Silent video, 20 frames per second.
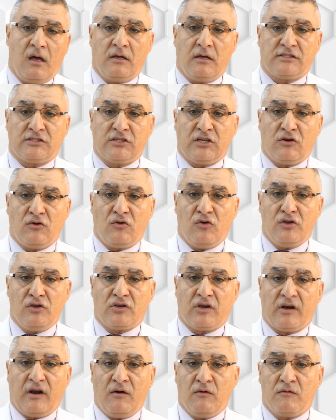
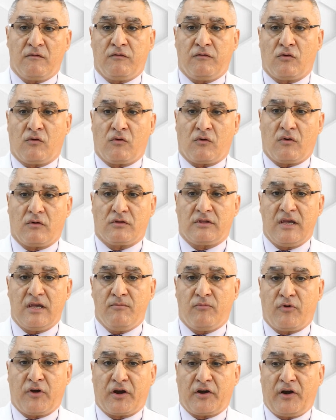celluloid crown for
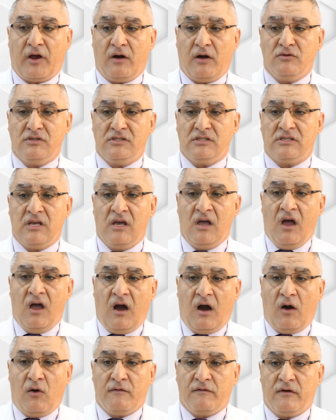temporary crowns.
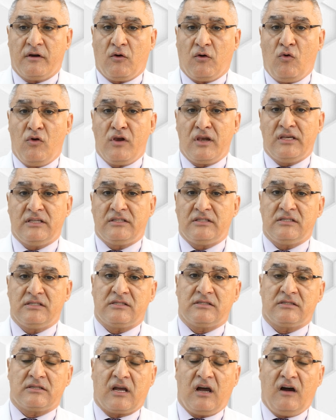However, only it
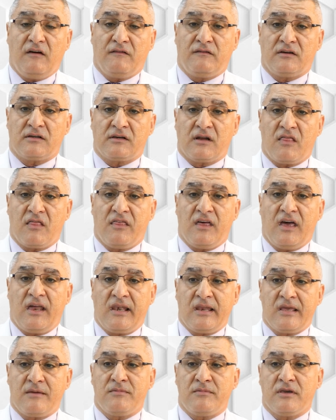is cover the
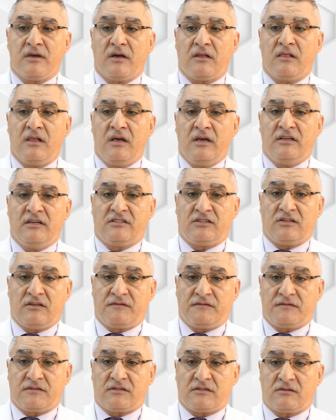labial
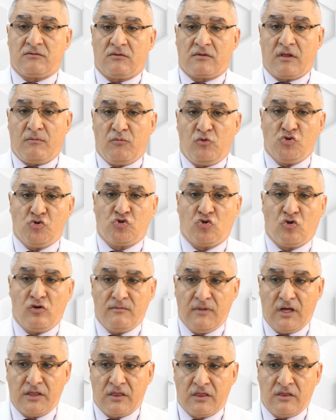surface. The most
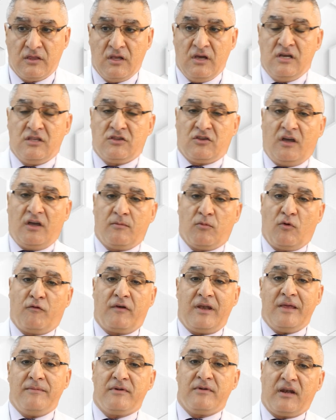common type
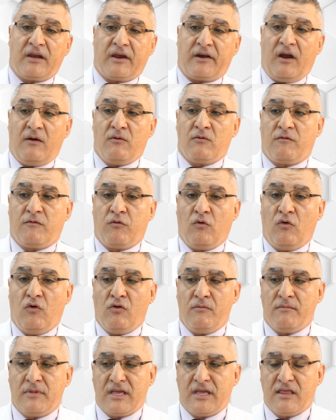of labial crown
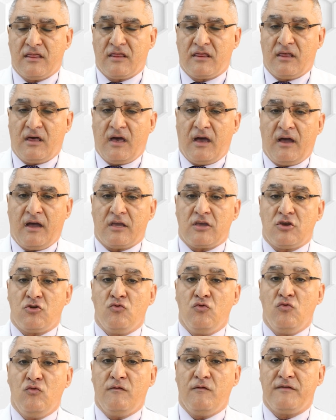form is the
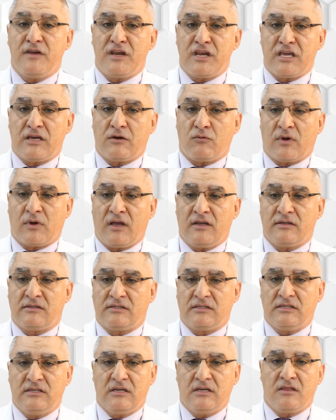U veneer. We can
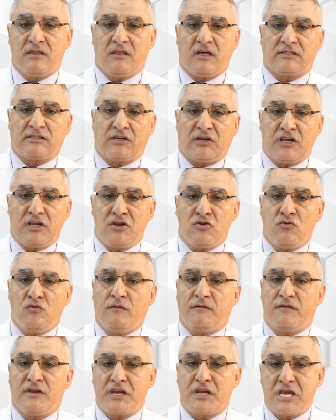see in the screen
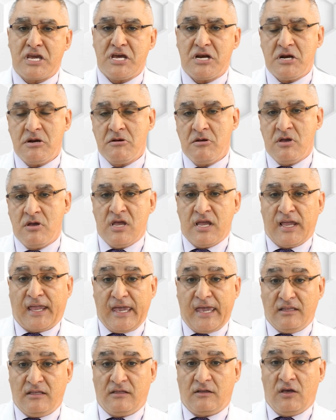U veneer
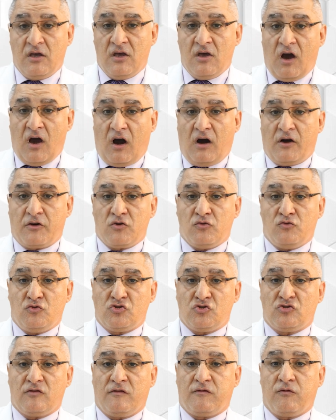kit are
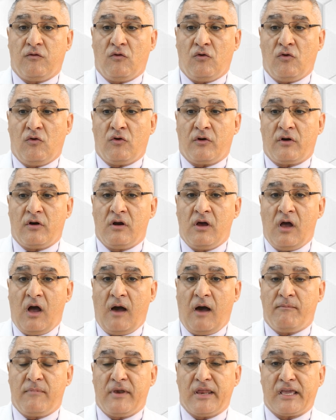used for
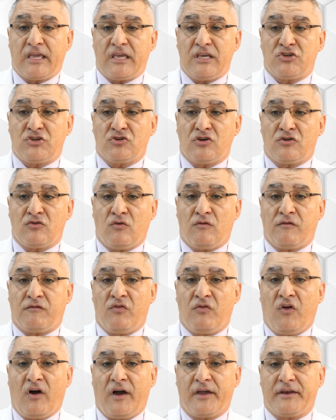application
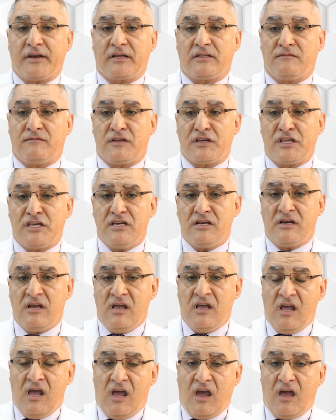of direct veneer,
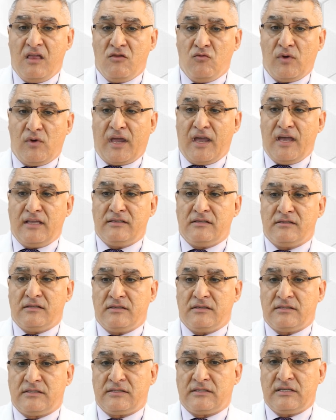and we
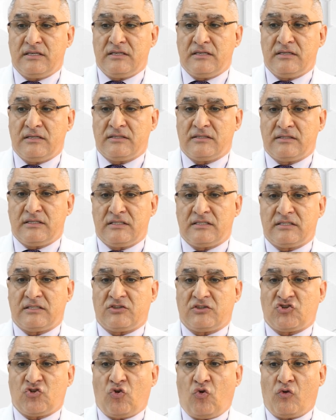can see this
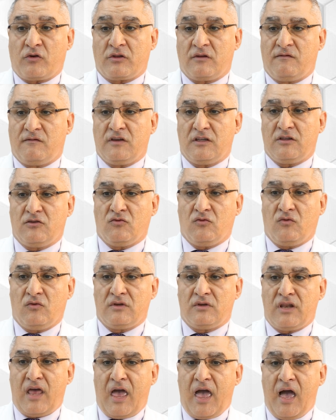short video
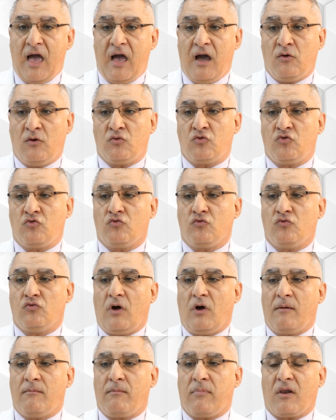in how
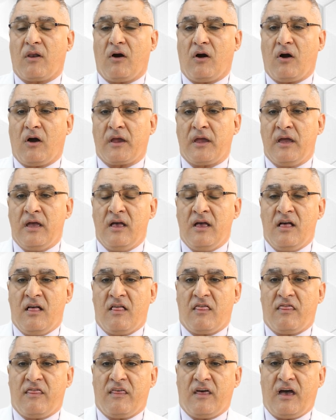to apply
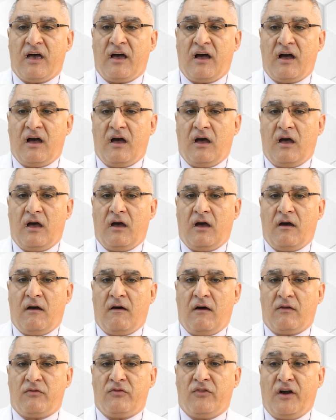
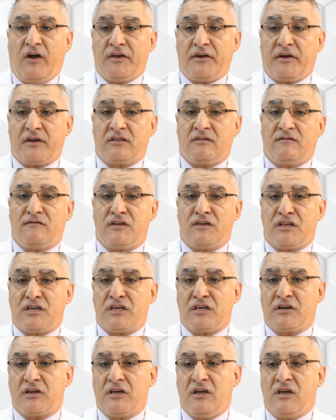the direct
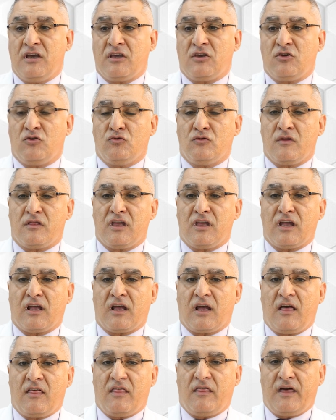veneer
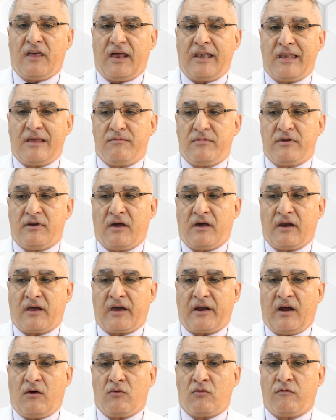using the labial
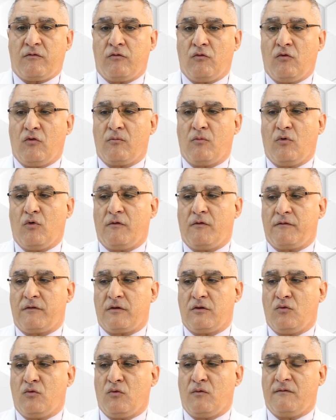crown form of
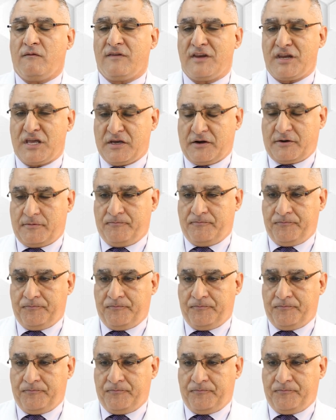U veneer.